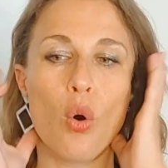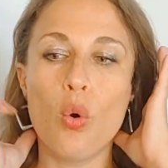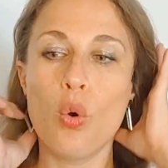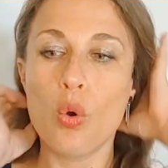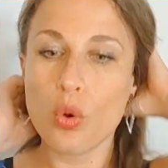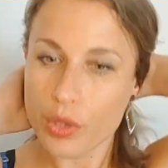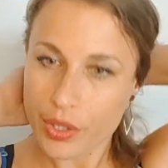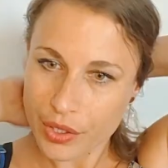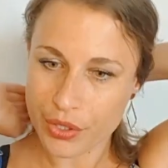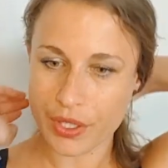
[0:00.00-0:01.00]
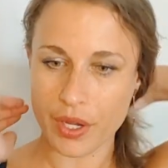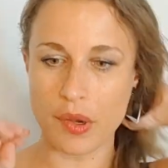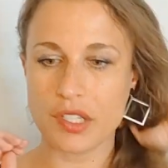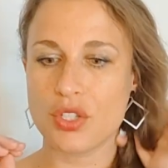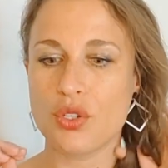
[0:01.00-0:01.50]
or you're
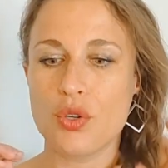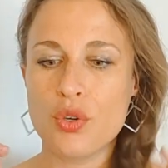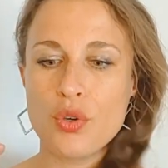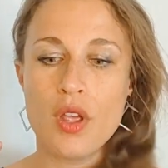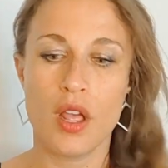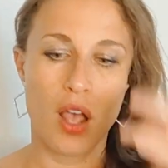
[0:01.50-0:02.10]
going to